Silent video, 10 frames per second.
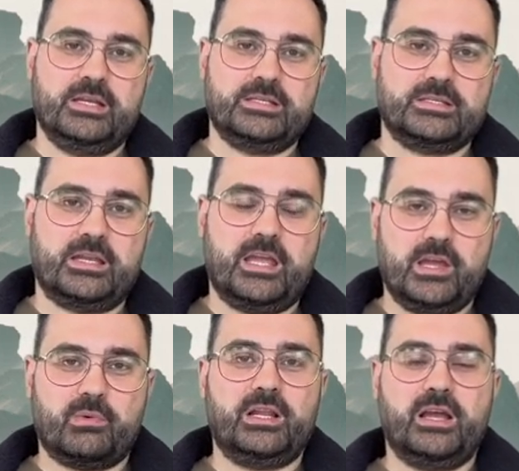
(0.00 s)
See, here
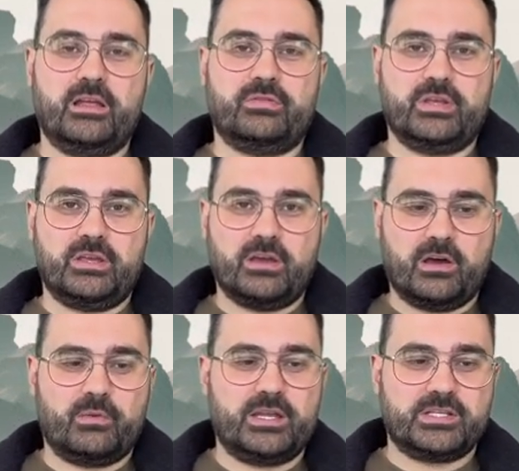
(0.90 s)
we learn that
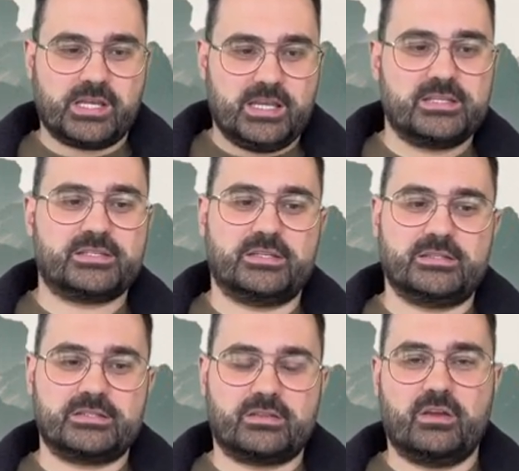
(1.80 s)
Yahweh
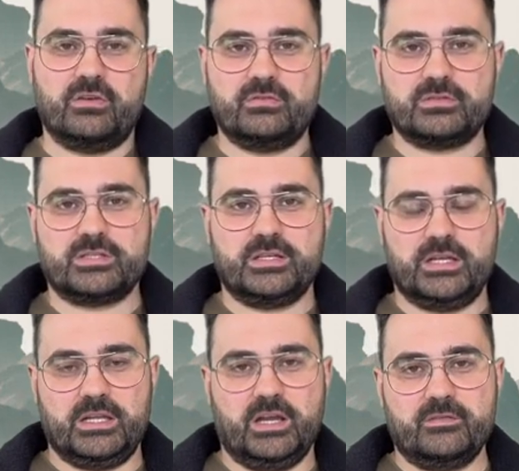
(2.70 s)
chastens those he
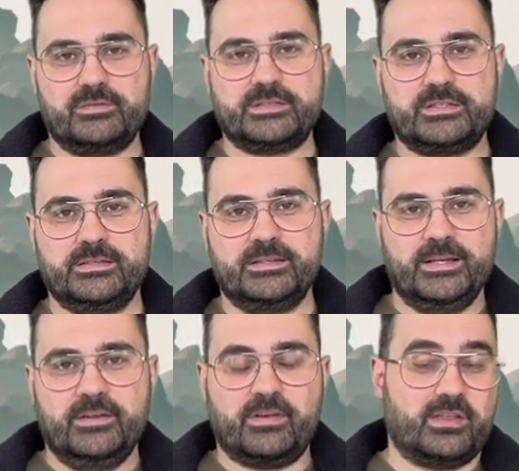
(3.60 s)
loves
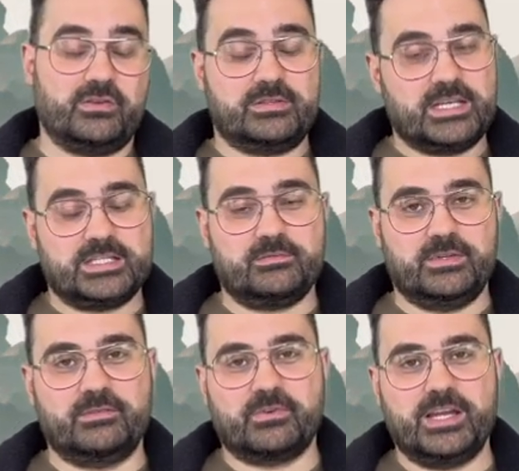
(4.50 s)
that the New
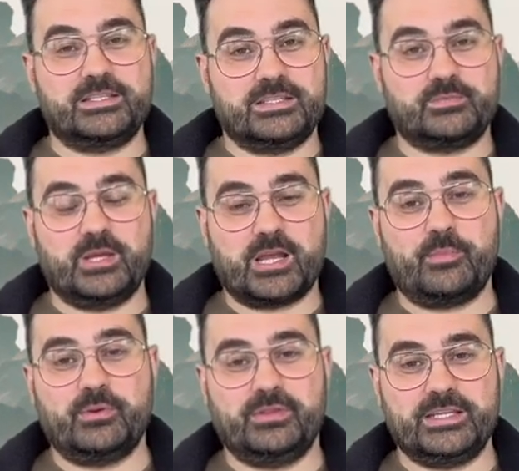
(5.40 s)
Testament writers pick up
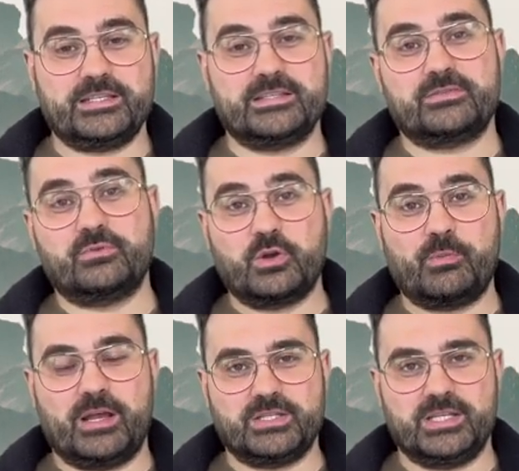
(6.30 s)
on this and talk
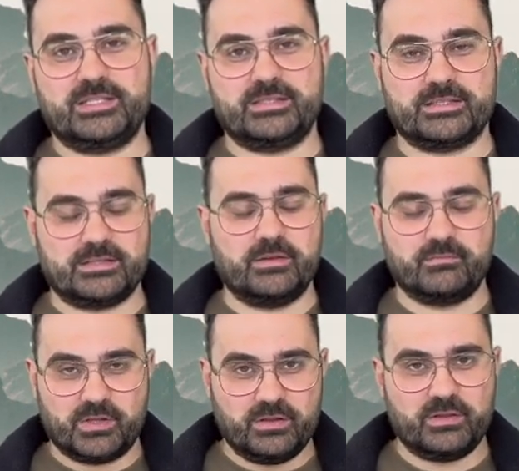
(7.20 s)
about Jesus and,
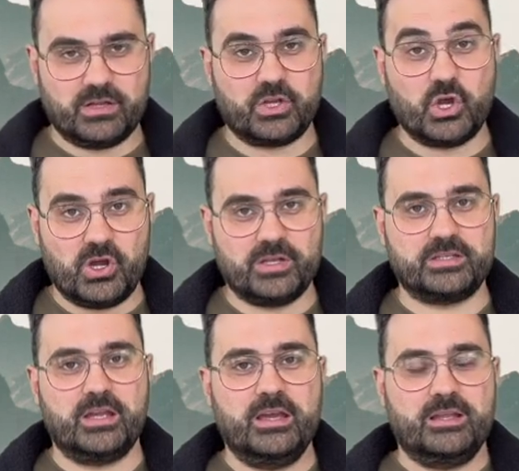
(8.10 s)
and God
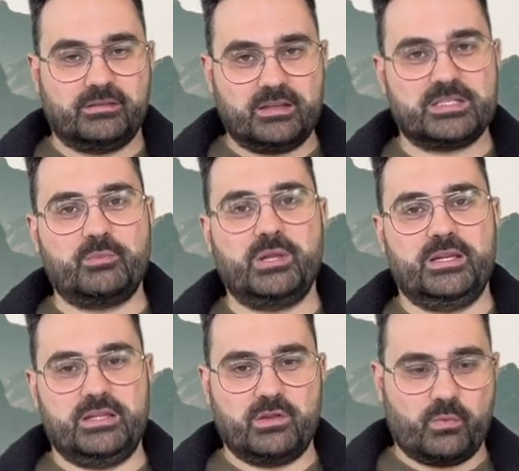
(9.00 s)

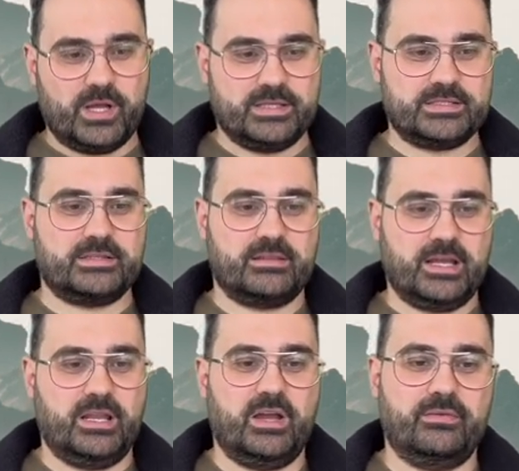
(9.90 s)
disciplining the ones that they
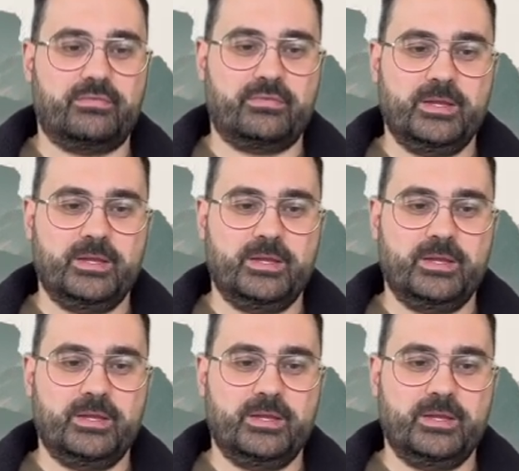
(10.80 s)
love.